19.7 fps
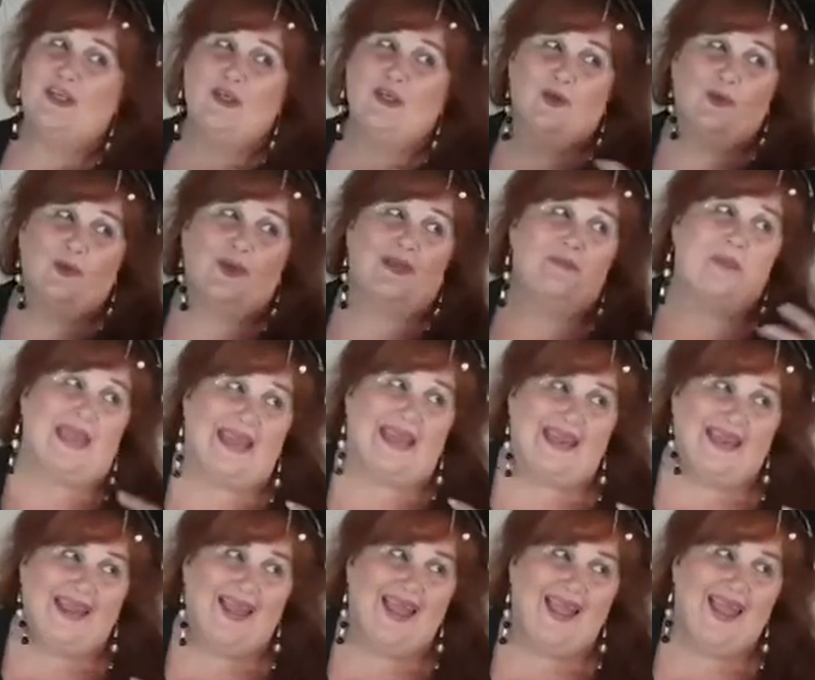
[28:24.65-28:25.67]
you and me.
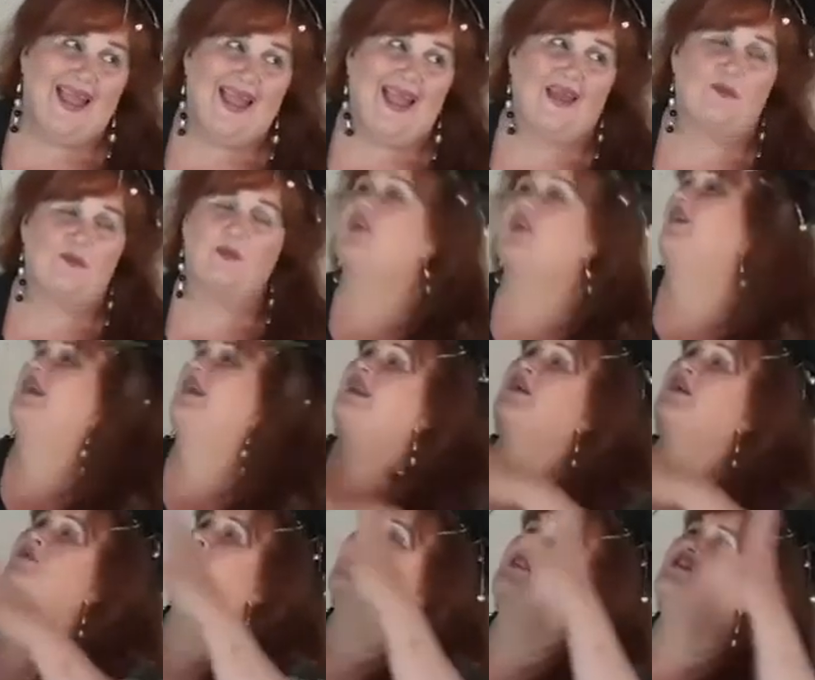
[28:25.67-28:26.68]
And we're going to
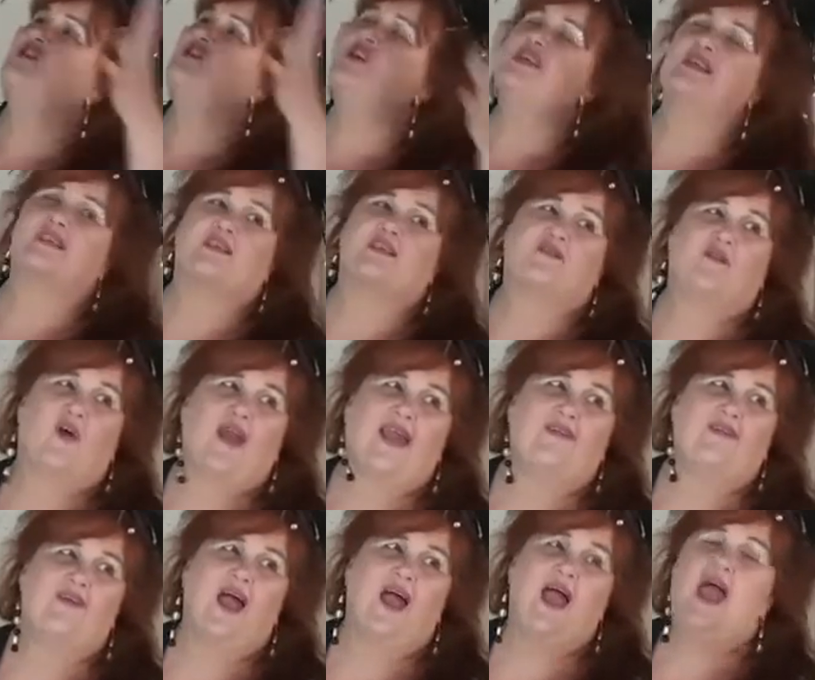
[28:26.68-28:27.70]
live with Jesus
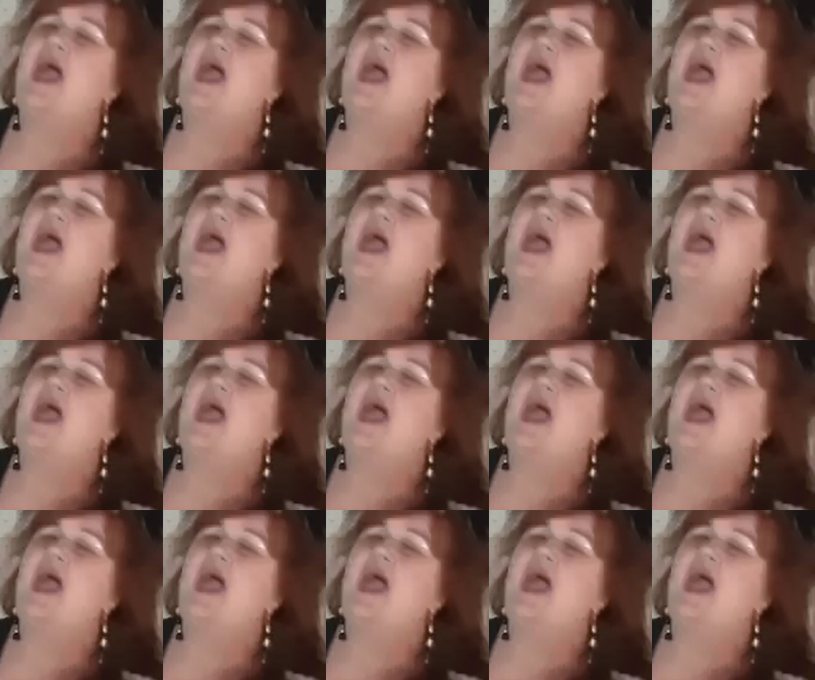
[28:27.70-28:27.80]
forever.